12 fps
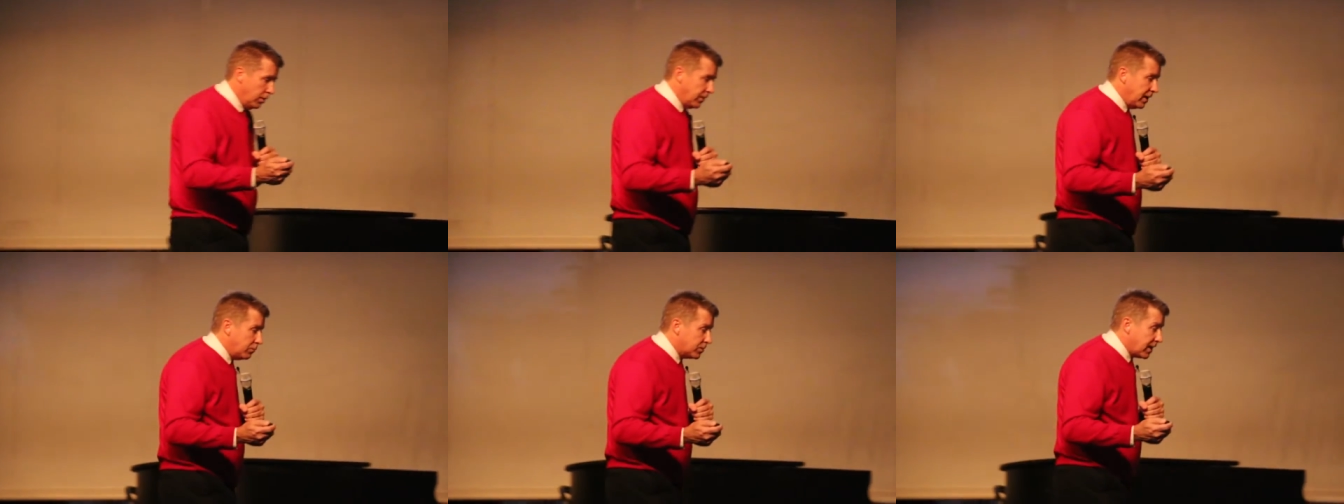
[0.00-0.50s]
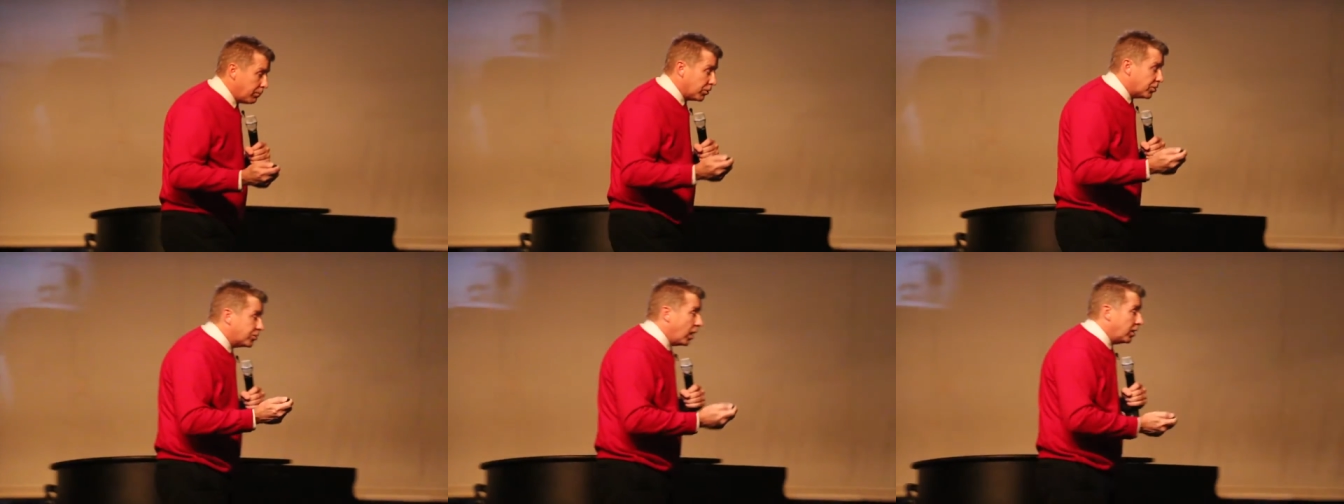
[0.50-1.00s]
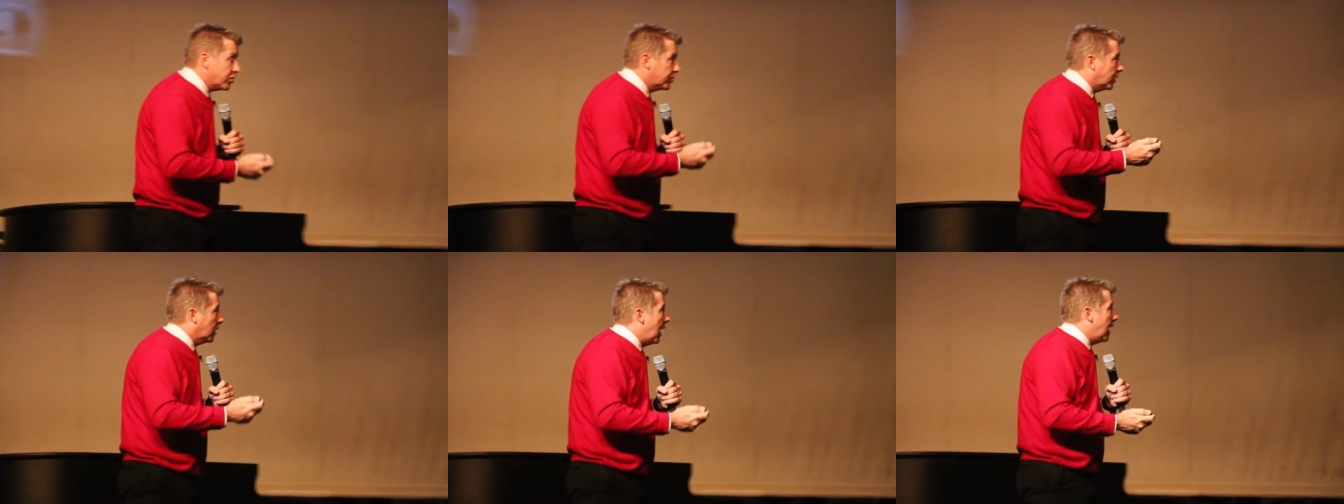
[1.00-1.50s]
that he was able to touch
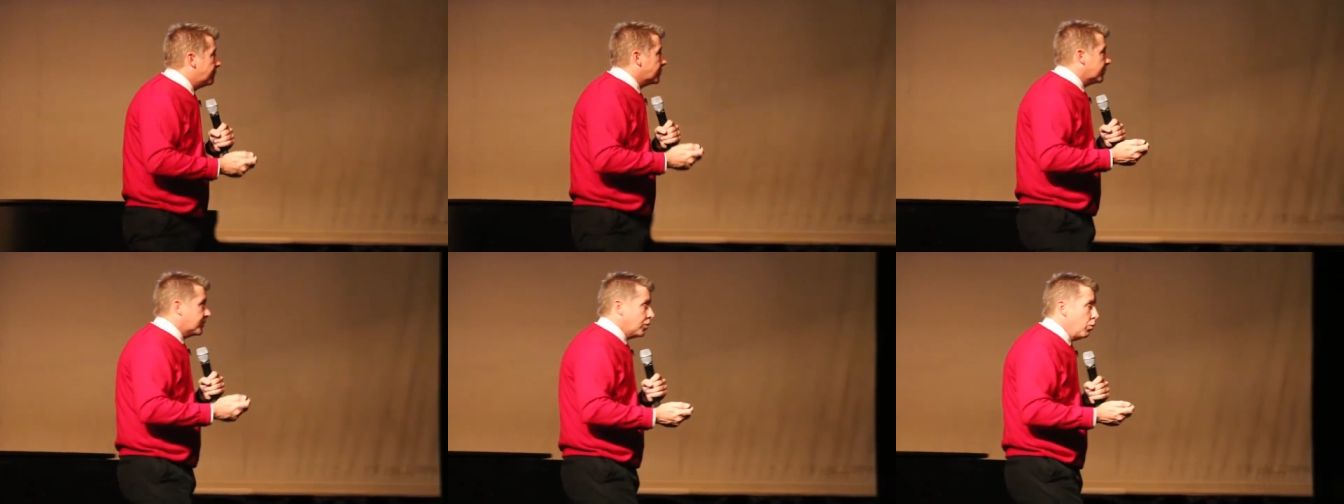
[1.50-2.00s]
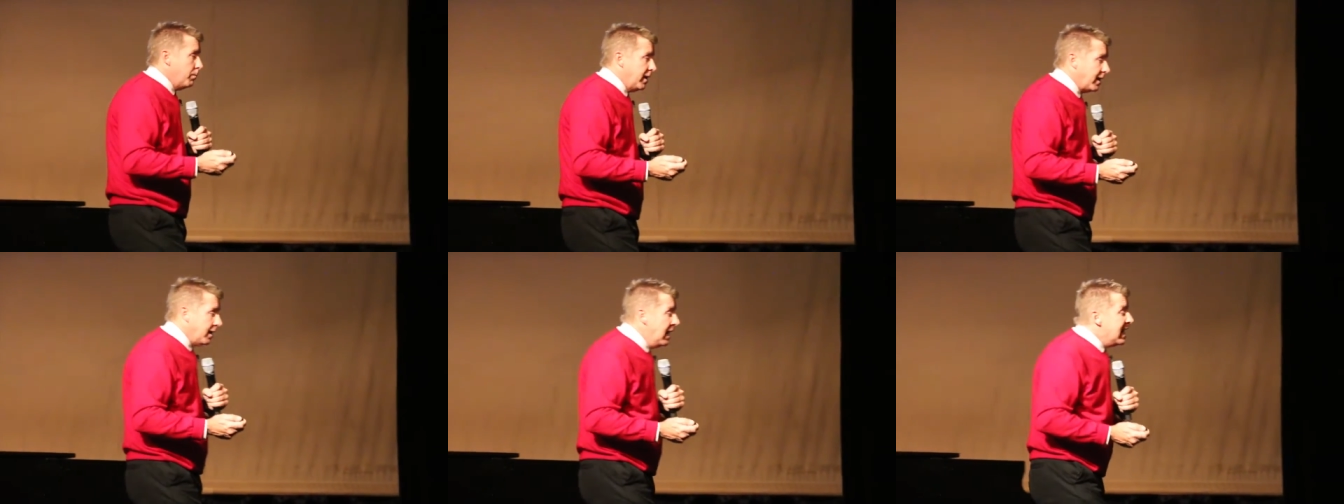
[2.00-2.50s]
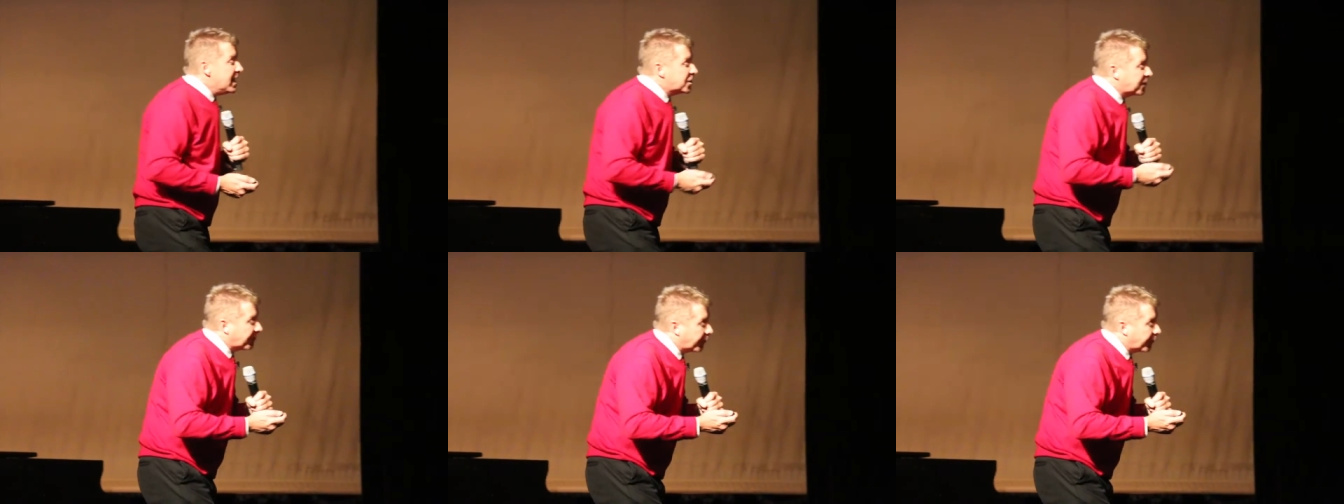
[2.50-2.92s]
the lives of so many. His